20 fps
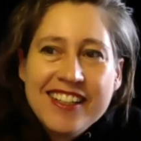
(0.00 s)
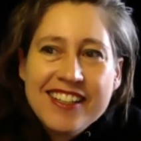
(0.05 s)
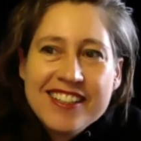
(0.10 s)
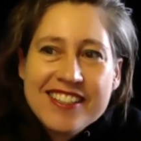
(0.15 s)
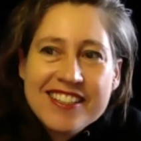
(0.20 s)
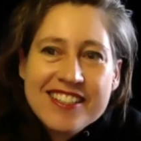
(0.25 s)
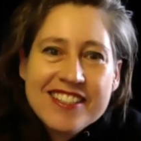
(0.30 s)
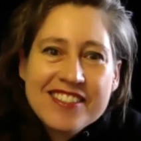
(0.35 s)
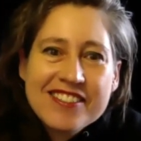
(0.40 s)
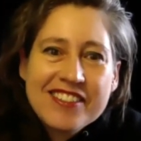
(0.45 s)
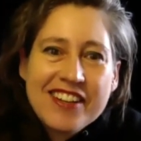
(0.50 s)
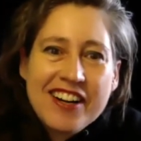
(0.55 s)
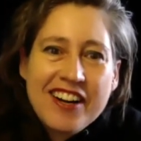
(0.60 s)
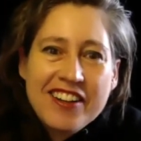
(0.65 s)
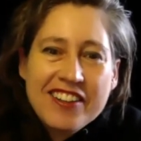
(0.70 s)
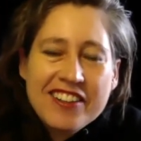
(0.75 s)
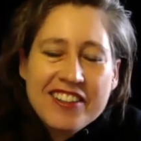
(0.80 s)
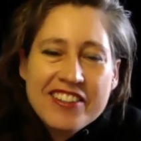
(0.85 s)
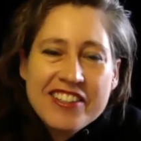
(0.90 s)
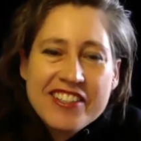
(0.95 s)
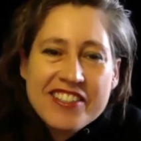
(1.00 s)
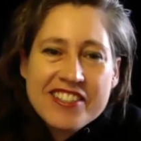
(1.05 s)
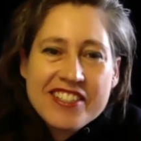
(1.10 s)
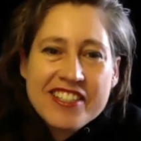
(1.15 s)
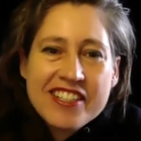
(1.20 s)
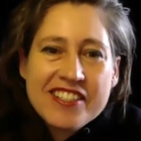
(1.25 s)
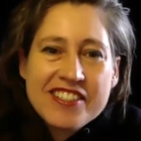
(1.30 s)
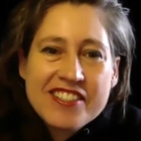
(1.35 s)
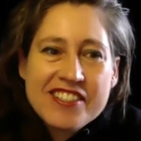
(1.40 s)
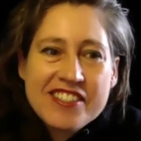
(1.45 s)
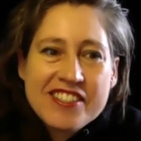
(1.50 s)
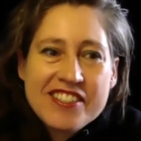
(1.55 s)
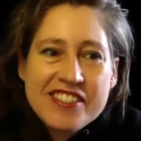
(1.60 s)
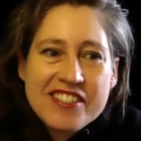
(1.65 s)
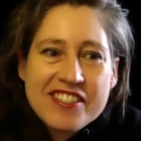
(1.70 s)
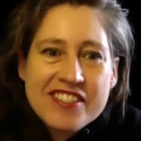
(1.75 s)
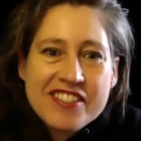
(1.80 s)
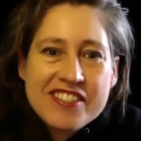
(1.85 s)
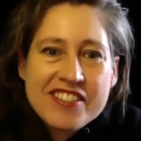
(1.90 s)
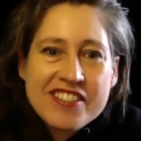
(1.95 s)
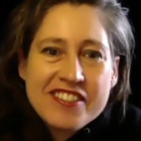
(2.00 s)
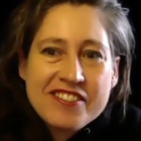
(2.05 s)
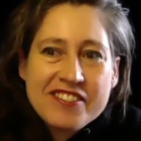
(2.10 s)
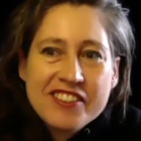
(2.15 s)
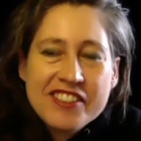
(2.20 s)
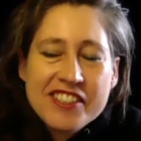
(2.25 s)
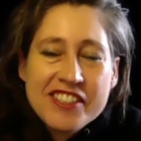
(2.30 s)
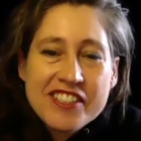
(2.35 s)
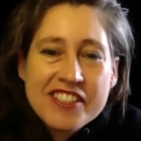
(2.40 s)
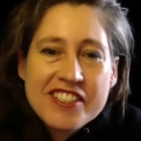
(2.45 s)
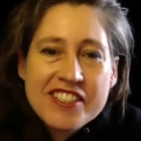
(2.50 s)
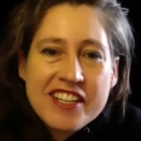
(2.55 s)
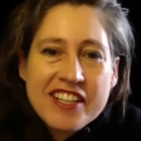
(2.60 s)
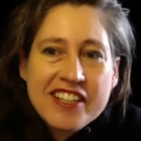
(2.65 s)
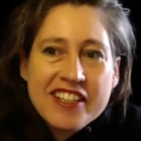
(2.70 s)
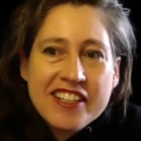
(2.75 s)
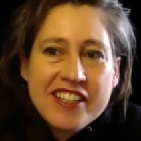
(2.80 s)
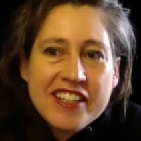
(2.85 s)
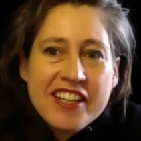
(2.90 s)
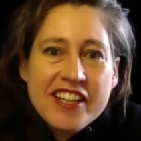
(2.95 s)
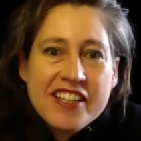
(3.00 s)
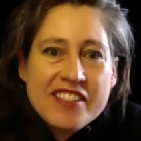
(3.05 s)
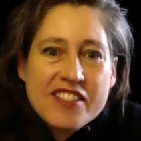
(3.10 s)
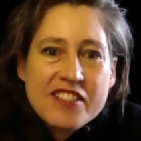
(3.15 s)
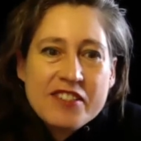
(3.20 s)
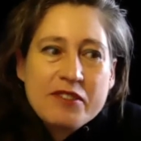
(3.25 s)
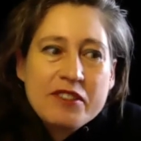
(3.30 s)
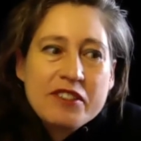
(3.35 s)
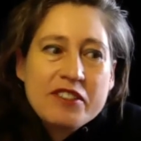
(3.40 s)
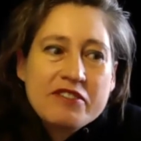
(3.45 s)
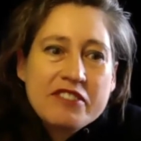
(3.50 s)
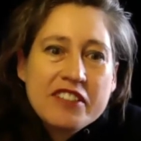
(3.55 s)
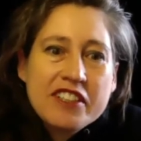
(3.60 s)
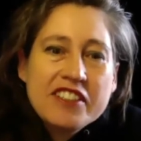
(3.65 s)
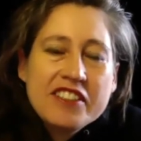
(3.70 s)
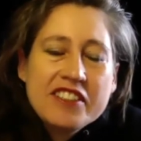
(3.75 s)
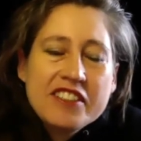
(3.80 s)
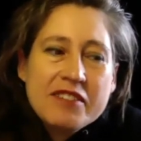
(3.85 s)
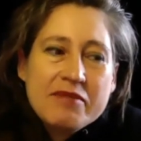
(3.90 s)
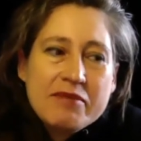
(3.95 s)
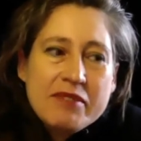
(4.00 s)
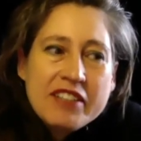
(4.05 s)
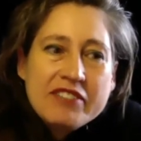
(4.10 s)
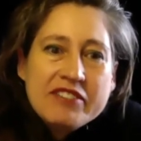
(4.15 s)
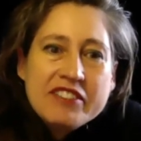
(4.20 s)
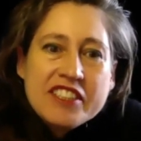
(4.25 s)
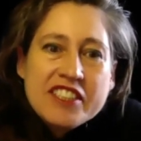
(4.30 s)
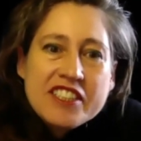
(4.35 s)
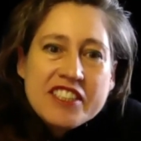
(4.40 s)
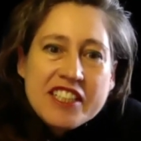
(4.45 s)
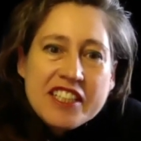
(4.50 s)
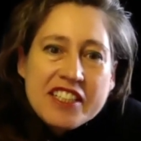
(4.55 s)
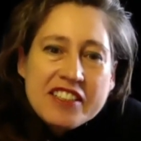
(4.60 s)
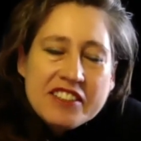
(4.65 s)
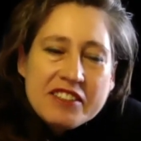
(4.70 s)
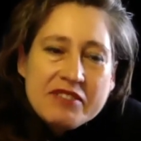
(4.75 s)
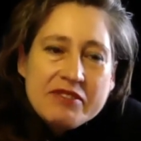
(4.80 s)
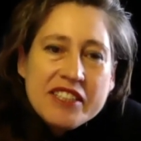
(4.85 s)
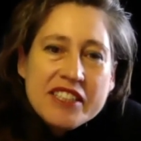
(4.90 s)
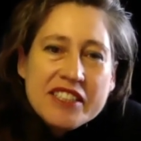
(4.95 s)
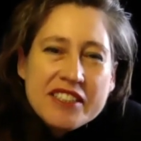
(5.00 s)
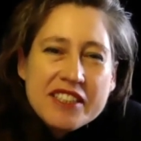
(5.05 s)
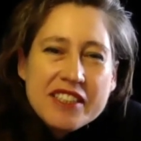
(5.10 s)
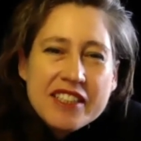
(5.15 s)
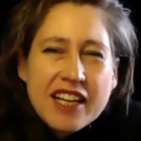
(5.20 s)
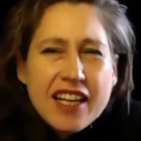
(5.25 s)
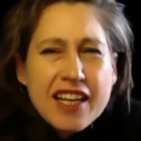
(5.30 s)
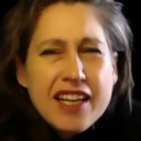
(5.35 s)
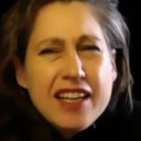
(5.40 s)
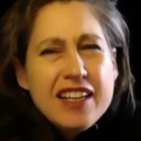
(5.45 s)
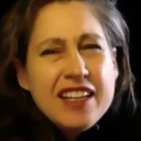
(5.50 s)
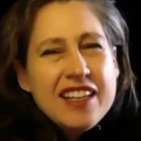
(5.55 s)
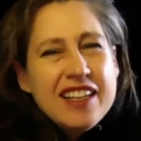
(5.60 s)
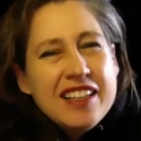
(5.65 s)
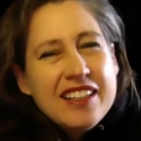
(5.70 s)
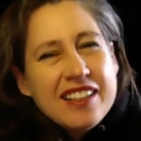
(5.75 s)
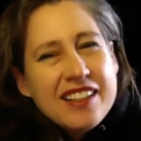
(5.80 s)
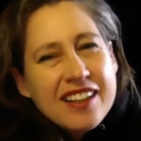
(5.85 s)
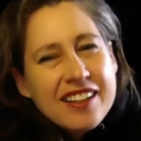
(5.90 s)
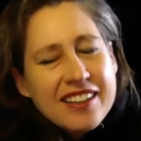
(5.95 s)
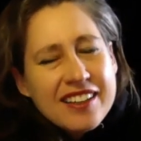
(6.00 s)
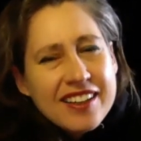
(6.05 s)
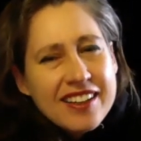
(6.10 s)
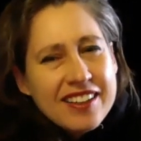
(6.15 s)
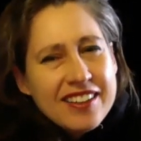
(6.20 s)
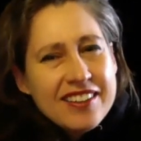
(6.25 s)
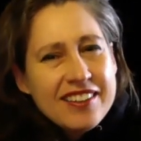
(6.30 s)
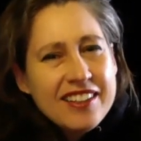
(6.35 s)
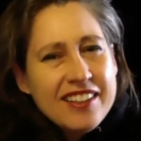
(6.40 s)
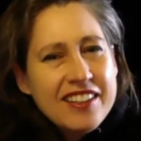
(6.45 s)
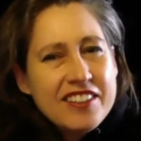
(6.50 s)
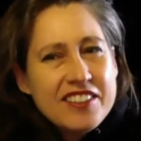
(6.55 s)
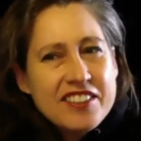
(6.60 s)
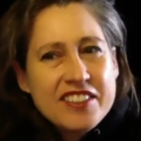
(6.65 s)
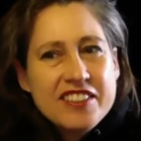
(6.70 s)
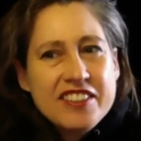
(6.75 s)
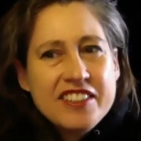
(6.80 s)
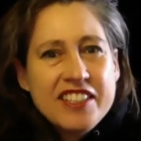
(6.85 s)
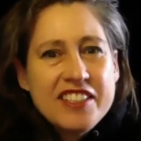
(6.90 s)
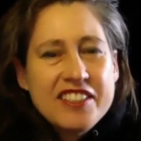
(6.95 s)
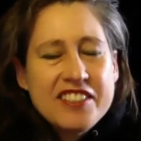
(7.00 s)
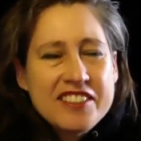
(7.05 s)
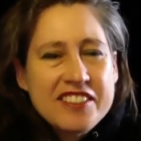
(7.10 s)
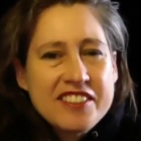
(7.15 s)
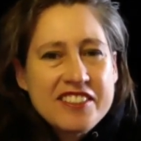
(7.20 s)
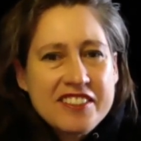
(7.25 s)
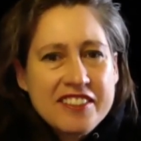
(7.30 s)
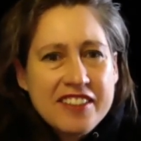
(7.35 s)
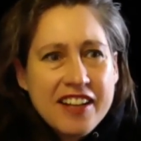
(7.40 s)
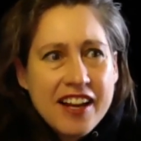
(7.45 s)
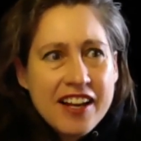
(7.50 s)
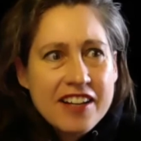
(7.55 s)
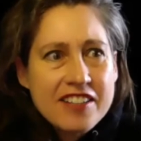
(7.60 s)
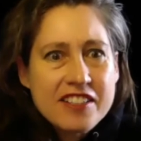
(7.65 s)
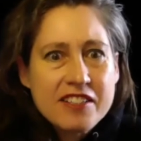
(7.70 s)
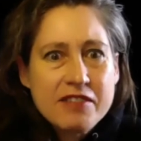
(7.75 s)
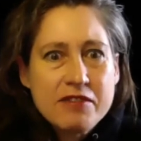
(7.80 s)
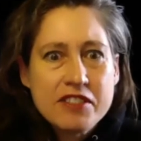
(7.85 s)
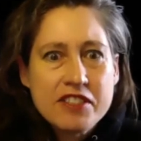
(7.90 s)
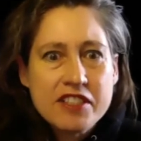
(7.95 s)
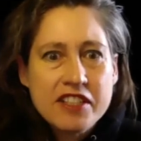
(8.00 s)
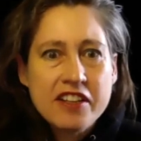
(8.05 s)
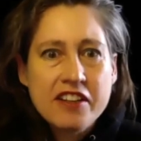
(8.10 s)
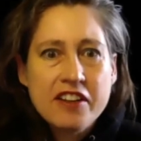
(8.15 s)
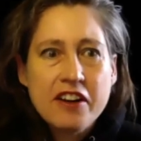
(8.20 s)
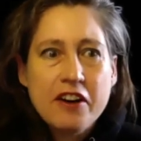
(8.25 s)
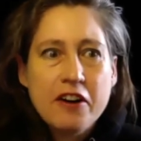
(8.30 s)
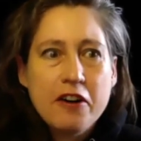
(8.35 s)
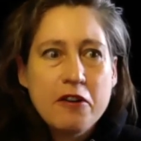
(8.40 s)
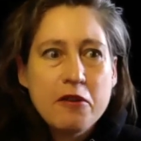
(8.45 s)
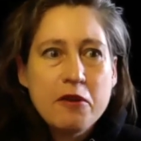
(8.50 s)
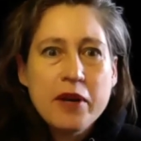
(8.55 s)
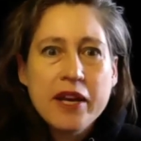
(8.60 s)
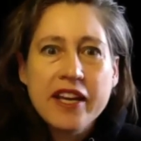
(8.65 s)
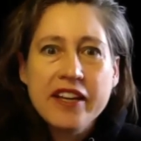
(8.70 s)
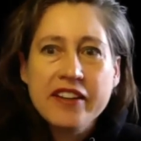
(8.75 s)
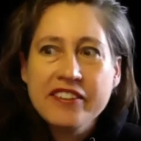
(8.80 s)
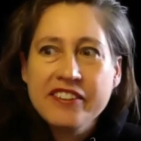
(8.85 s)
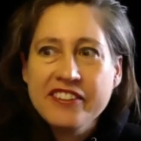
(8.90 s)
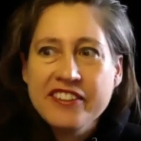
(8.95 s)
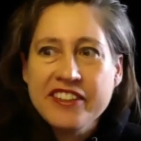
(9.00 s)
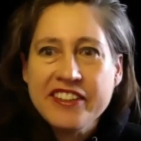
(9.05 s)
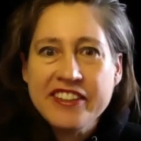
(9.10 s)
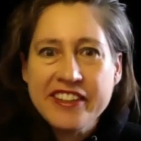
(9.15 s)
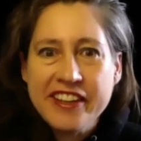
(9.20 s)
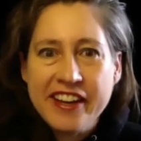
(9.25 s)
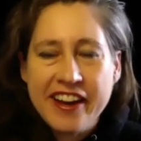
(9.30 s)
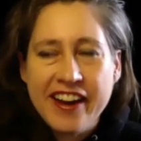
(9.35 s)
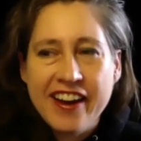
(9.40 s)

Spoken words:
So all of these things just are really exciting. And so when a friend of mine reached out to me and said, hey, I kind of think you should teach this class, I was like, oh, hell yeah.